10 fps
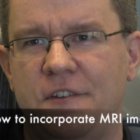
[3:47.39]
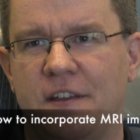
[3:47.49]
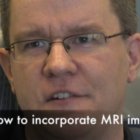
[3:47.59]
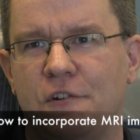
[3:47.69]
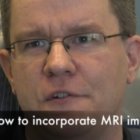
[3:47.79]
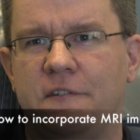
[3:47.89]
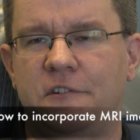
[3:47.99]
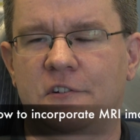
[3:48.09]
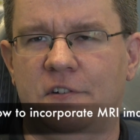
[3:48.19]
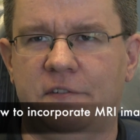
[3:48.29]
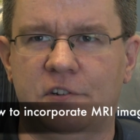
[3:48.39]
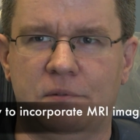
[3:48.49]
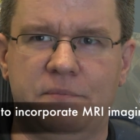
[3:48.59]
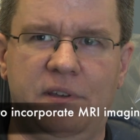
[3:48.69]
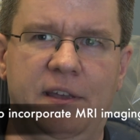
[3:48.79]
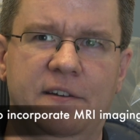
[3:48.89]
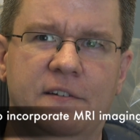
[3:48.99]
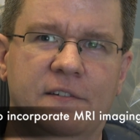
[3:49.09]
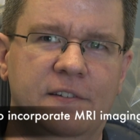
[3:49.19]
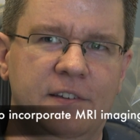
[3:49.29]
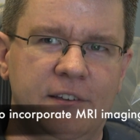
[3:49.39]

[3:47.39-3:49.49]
You can't know. And if you're if you're in pain,